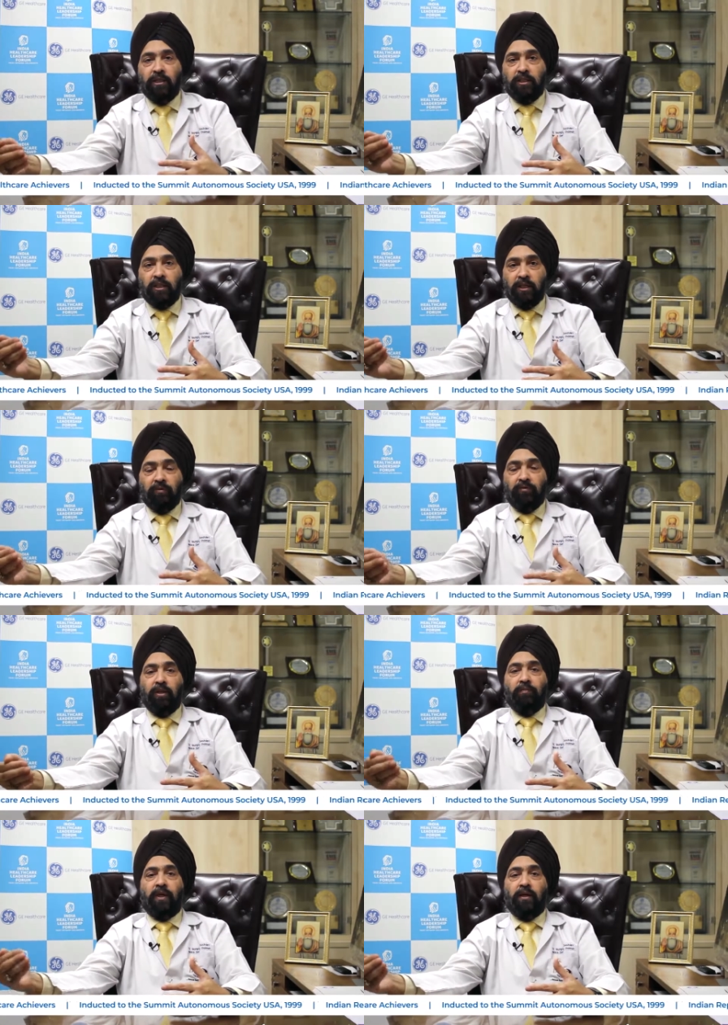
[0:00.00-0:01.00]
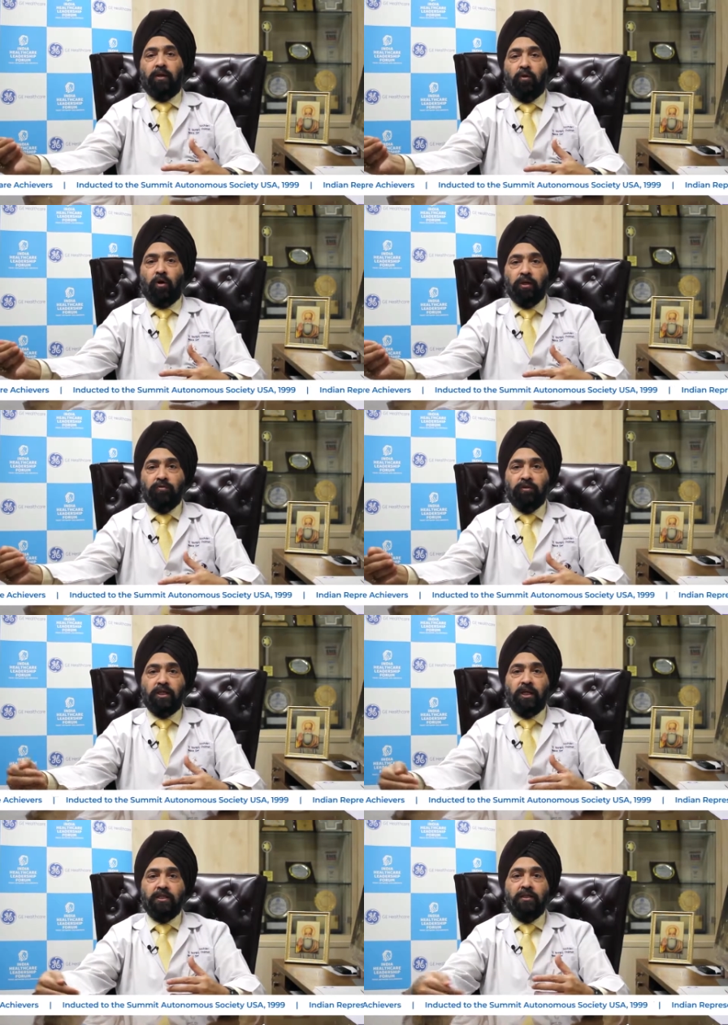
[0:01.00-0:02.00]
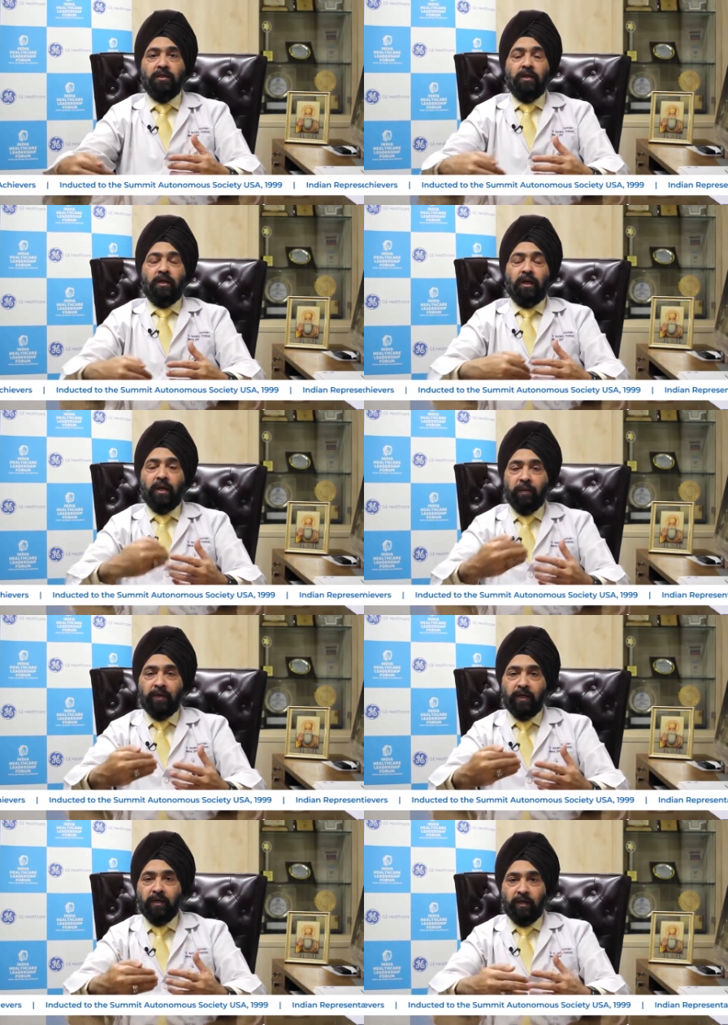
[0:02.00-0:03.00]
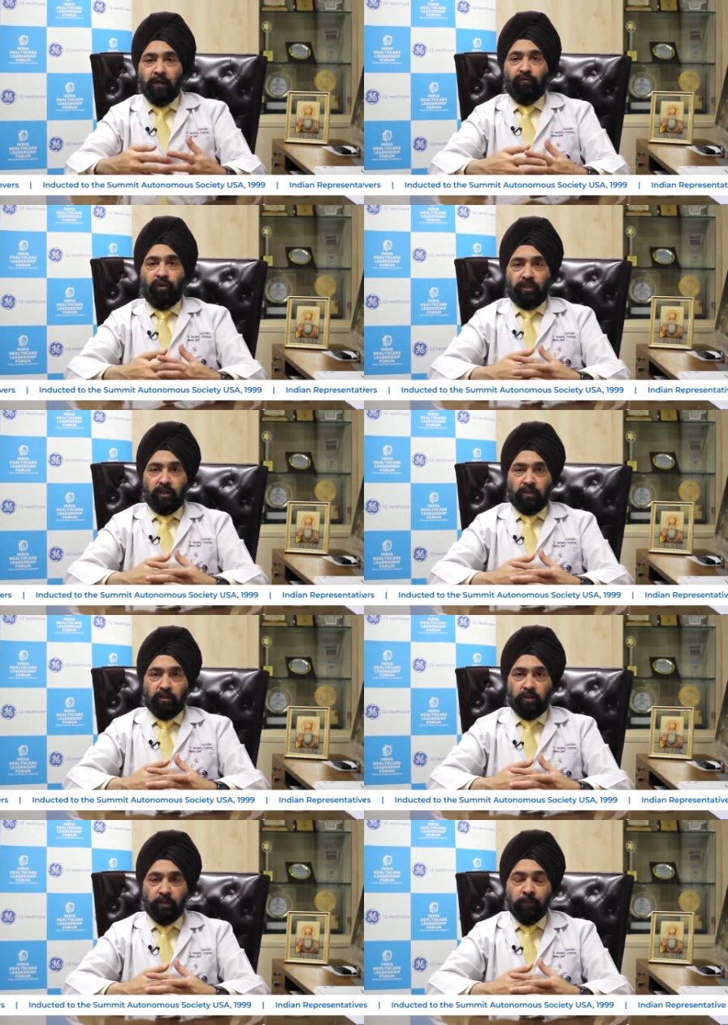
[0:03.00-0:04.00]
city with a medical college which has limited infrastructure.